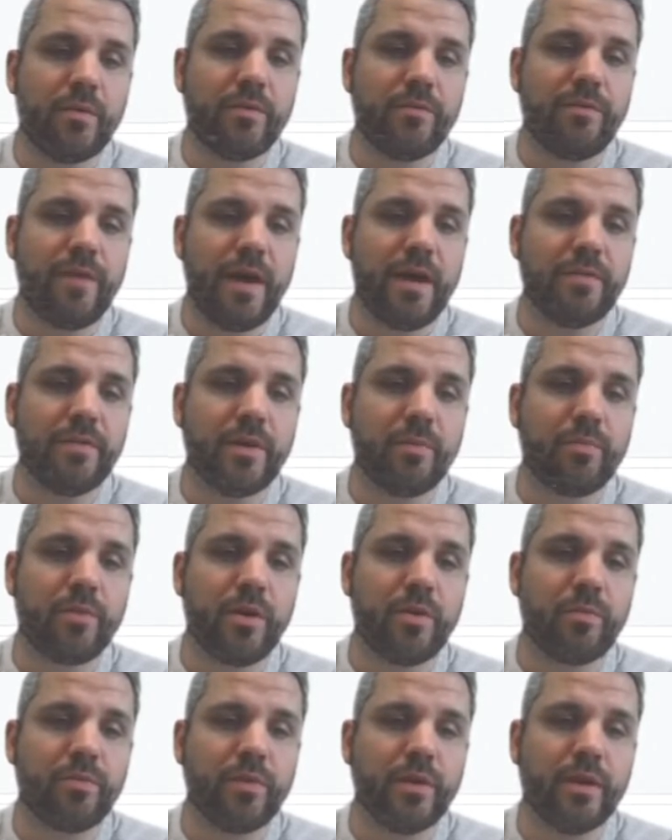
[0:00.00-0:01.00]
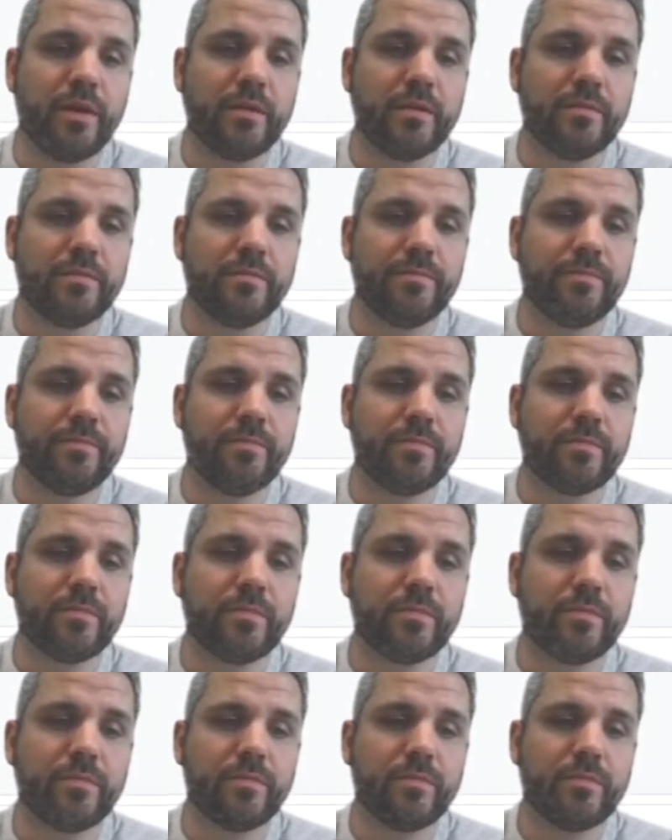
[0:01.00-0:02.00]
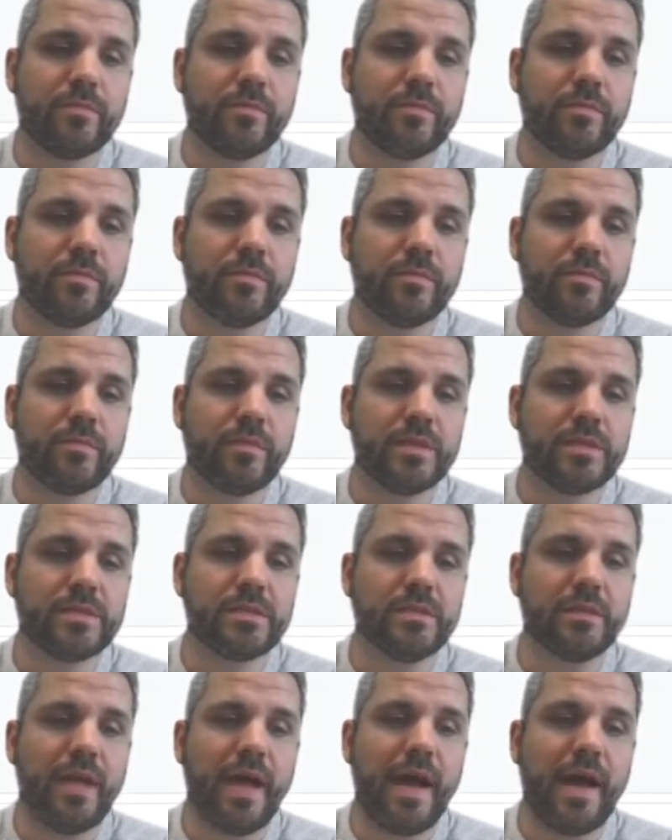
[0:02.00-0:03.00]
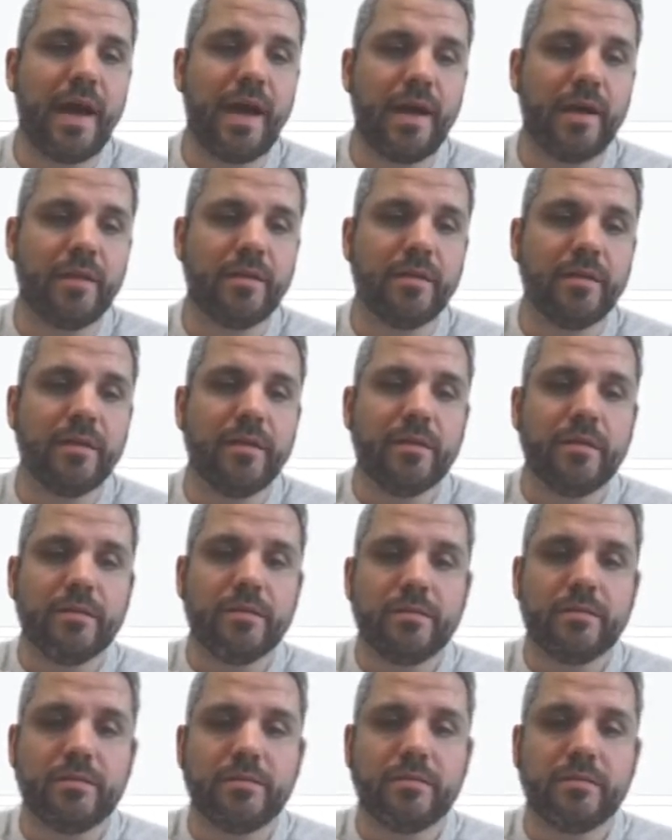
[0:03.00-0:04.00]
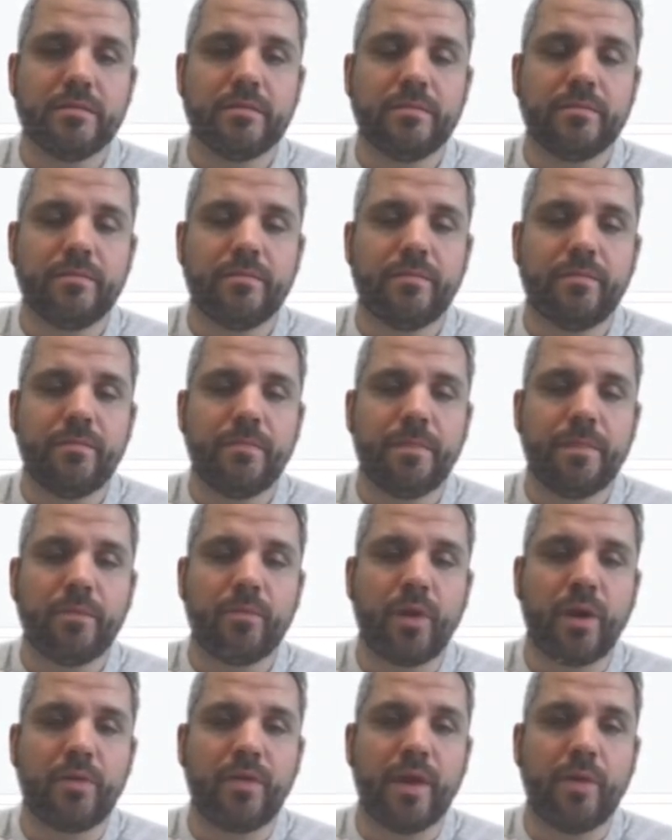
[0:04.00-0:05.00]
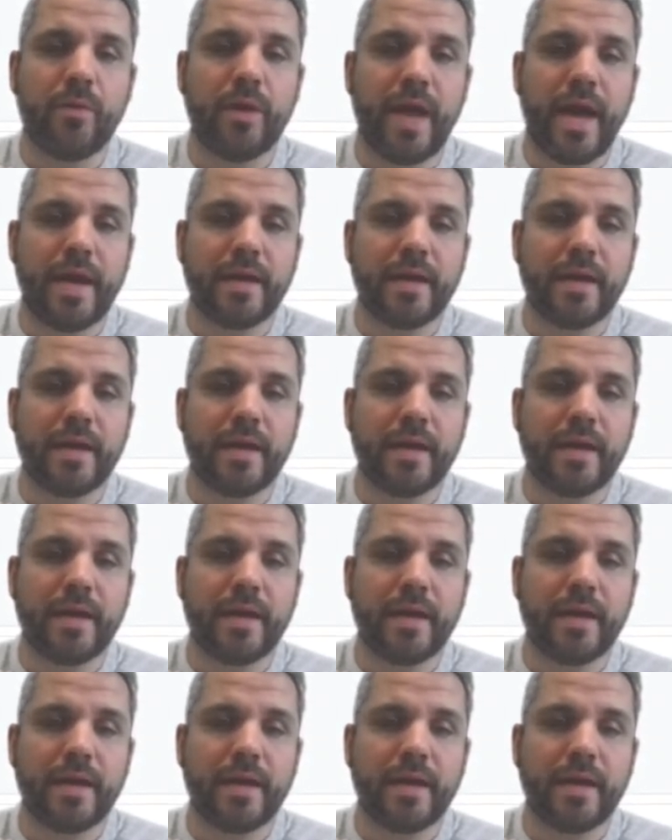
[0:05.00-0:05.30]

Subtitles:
find the appropriate slide where they would add